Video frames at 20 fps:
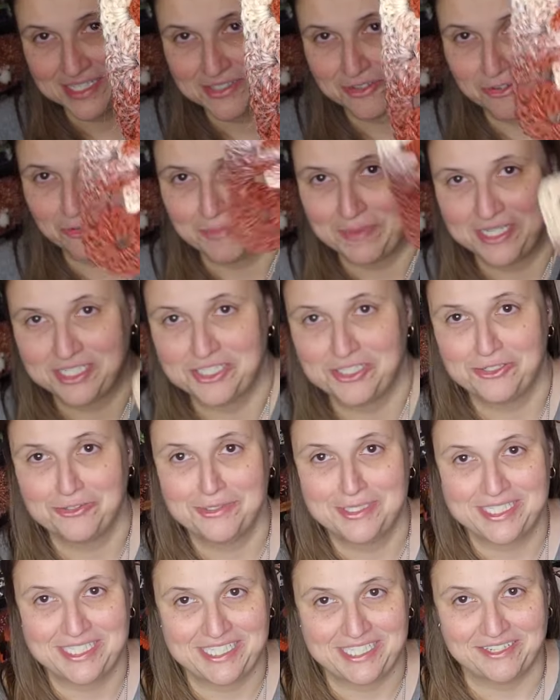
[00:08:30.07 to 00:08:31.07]
So it'll be
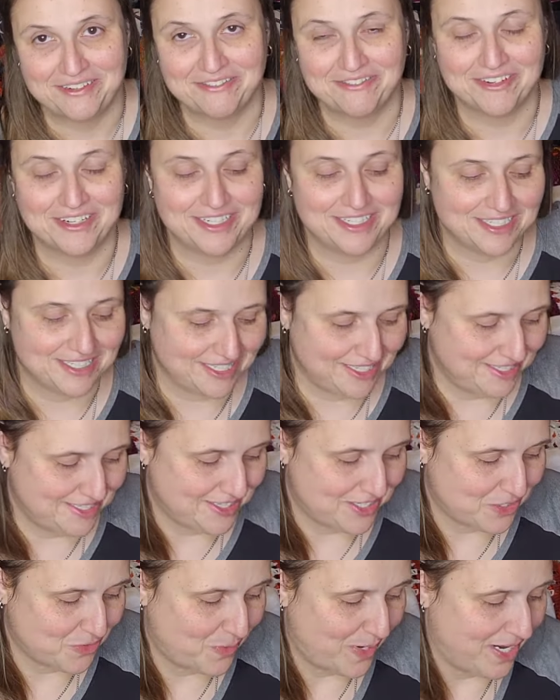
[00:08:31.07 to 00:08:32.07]
two different
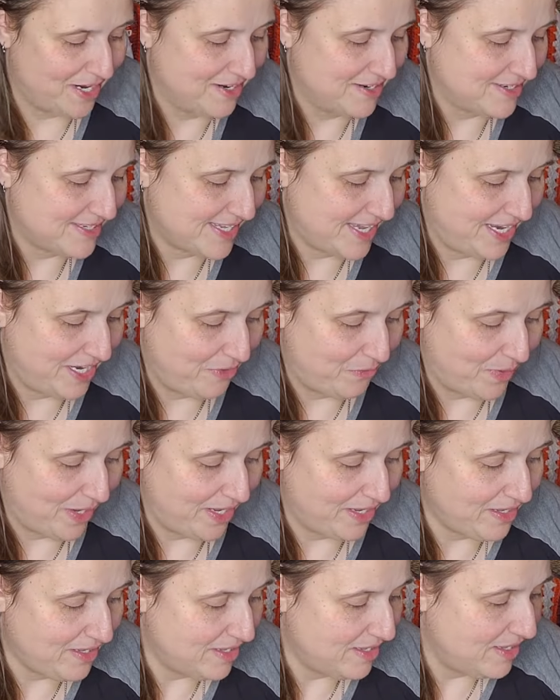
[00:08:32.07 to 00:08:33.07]
squares
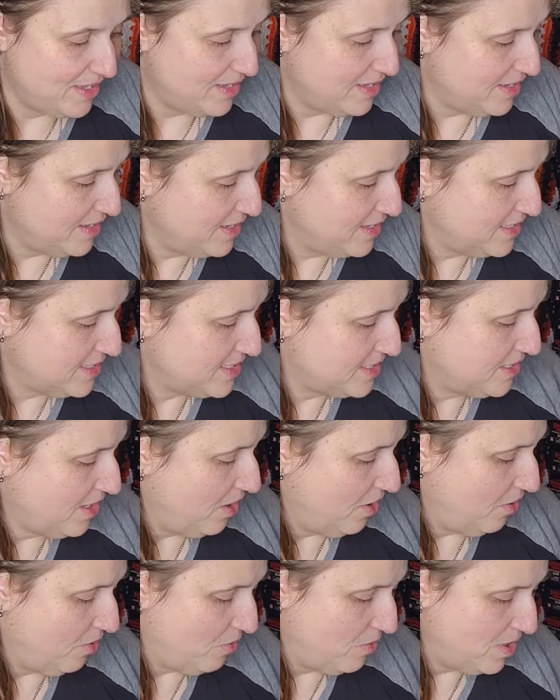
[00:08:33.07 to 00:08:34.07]
anyway.
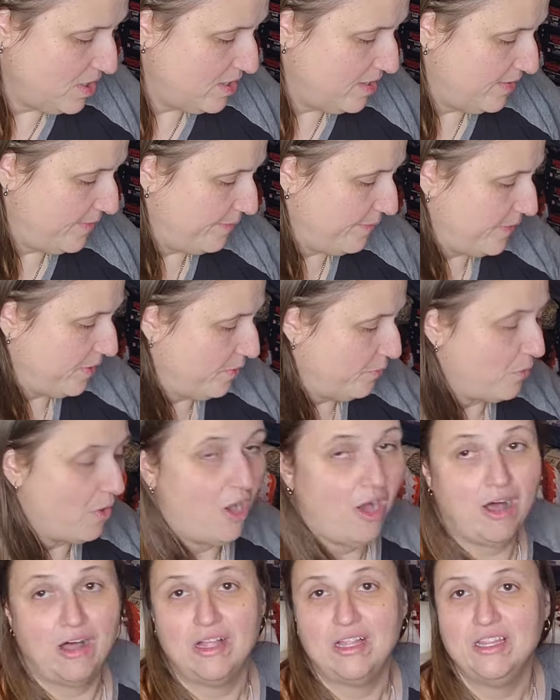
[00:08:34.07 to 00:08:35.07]
So
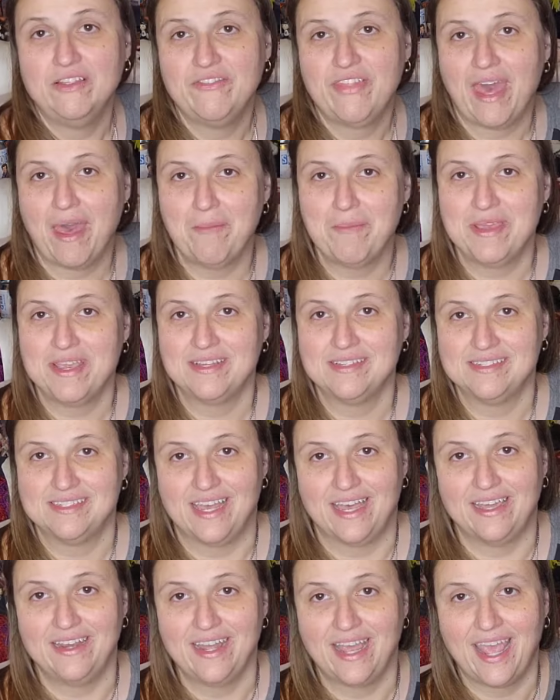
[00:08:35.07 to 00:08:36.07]
all of that being
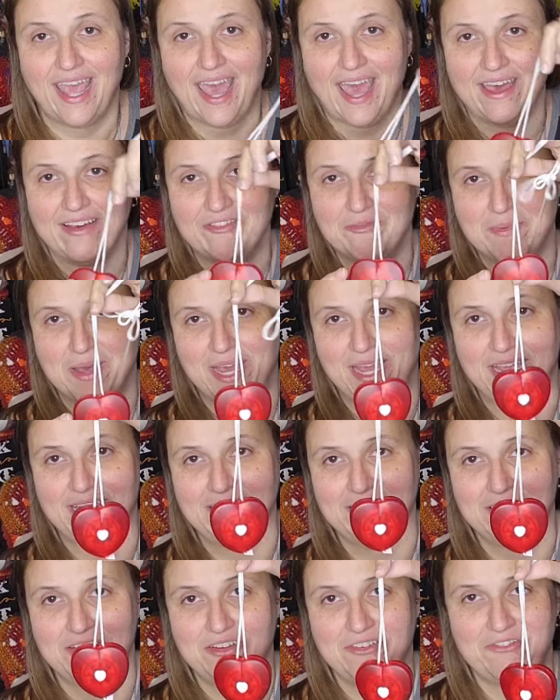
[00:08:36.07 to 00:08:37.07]
said, I have
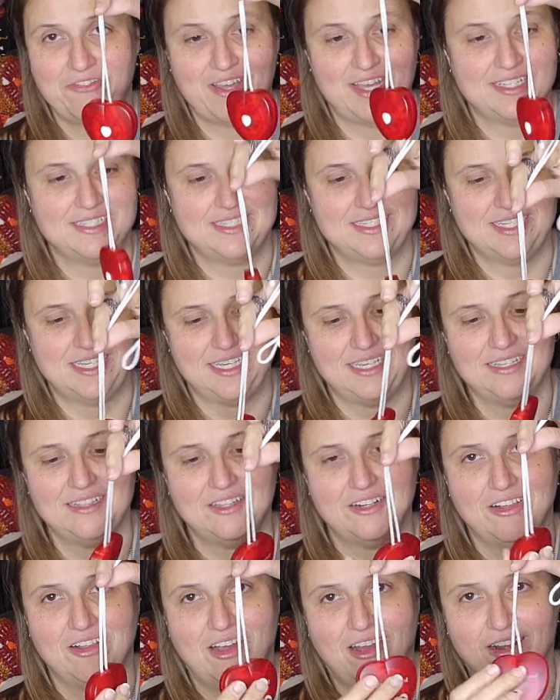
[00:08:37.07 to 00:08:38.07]
my fancy
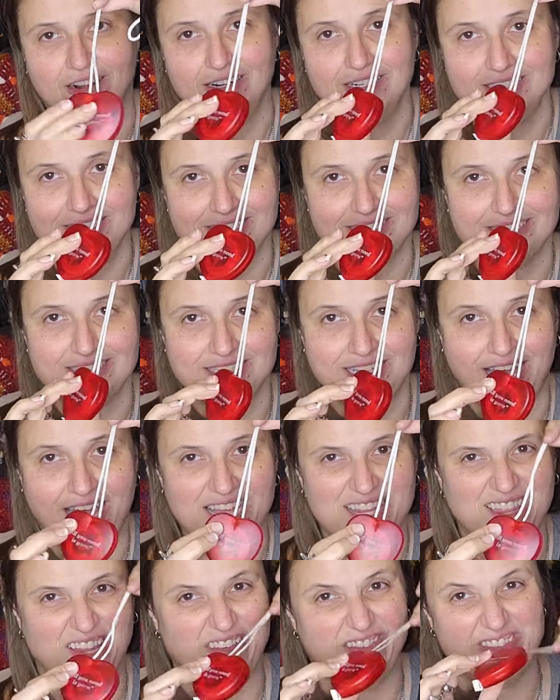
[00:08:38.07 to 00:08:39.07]
little heart.
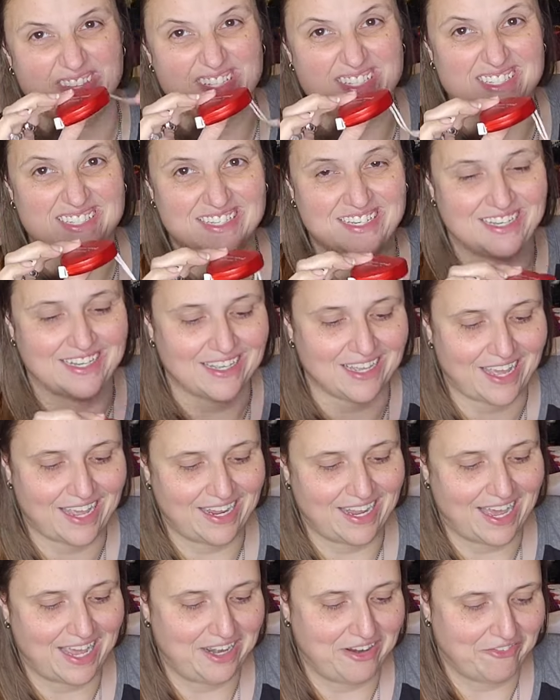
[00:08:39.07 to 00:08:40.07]
I love this thing.
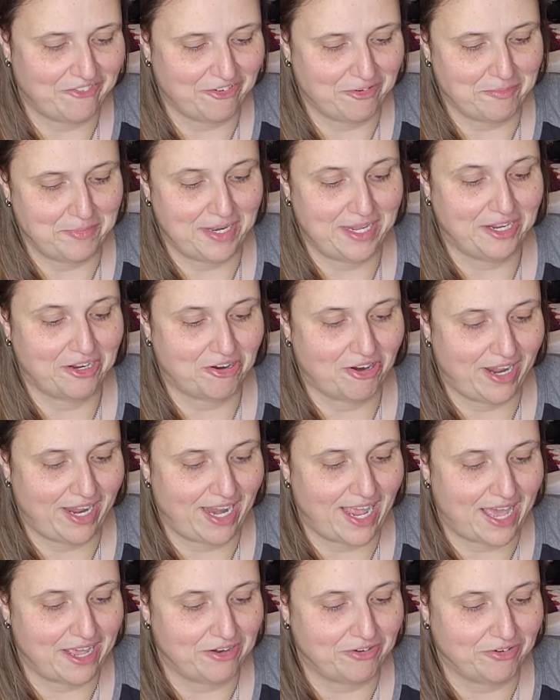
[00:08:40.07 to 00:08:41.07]
I got it from Knit
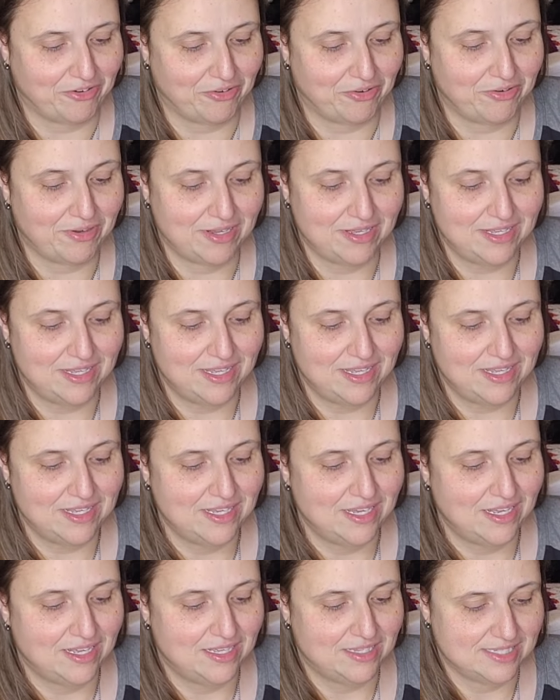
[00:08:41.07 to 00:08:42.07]
Crate. I don't know,
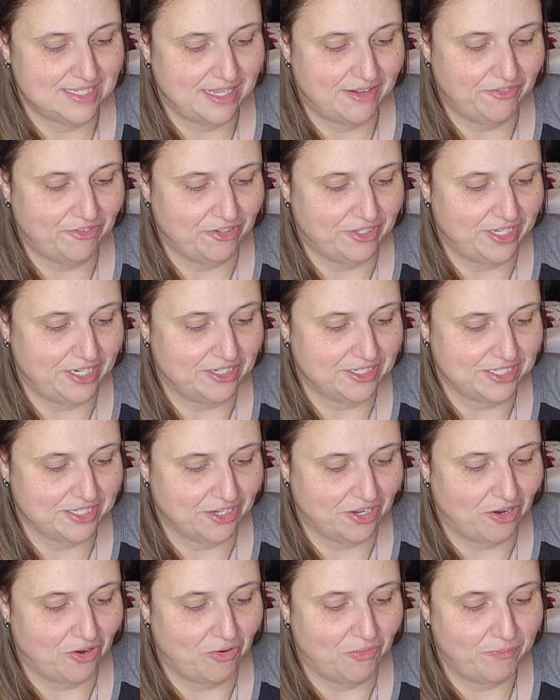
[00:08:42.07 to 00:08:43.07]
several years
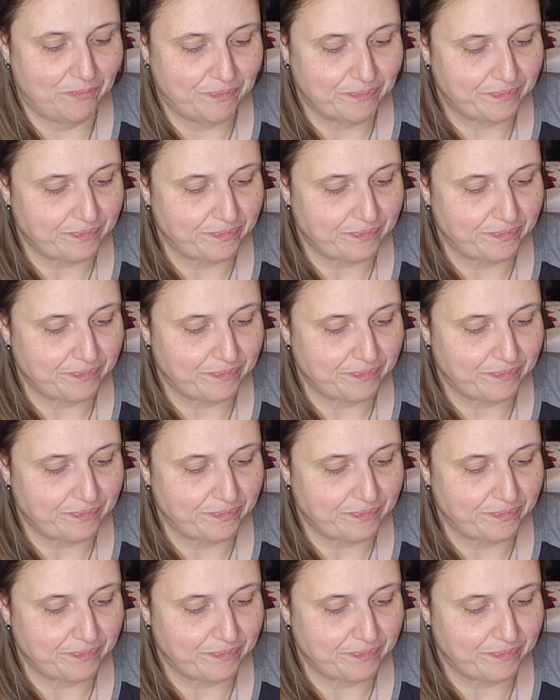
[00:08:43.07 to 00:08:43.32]
ago.